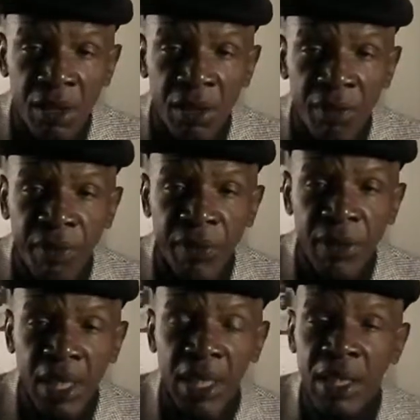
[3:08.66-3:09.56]
The
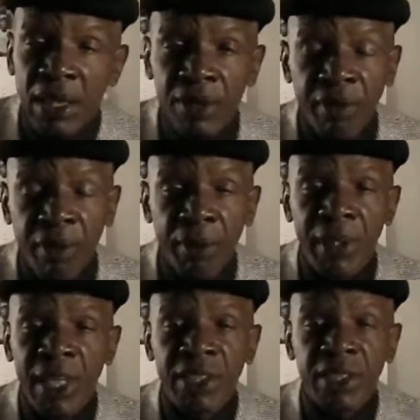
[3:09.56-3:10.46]
November
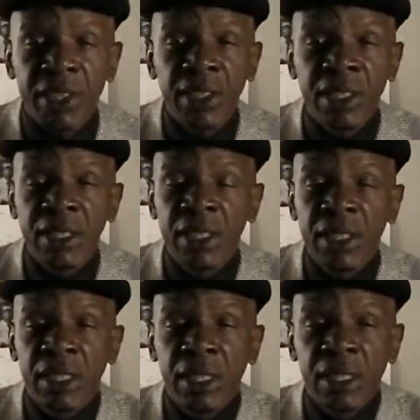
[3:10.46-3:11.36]
election
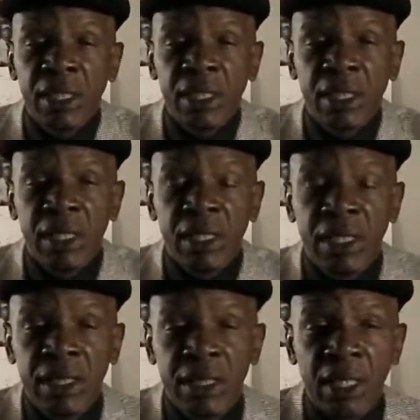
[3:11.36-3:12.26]

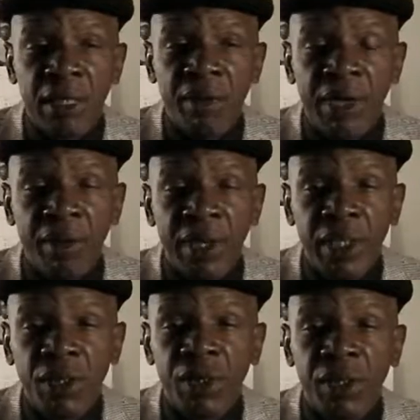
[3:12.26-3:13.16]
is right around the
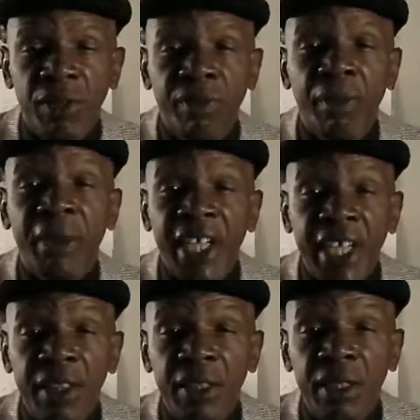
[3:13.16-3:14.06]
corner. November
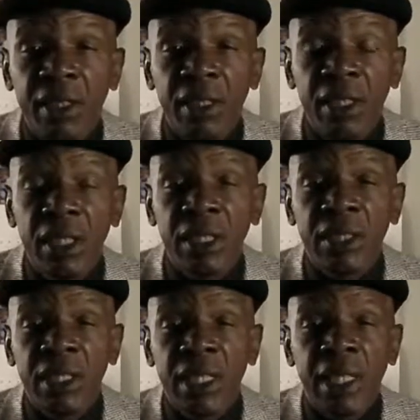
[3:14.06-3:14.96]
8th is
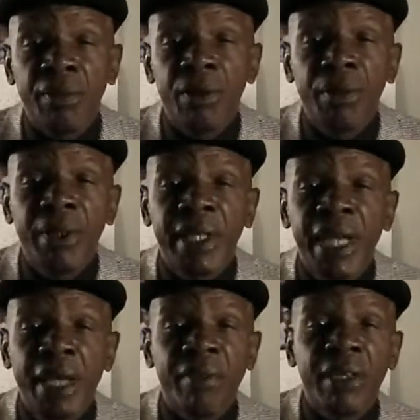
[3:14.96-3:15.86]
the day that we will be
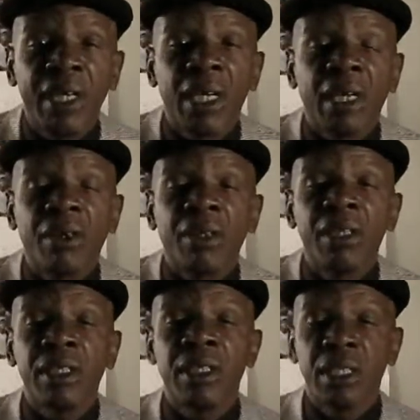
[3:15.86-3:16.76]
having our
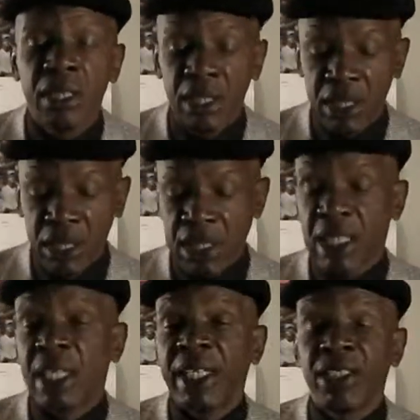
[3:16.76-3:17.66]

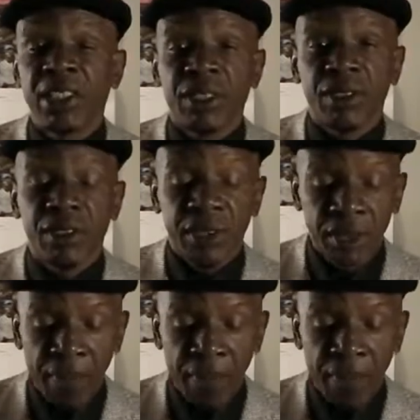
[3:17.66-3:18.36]
elections.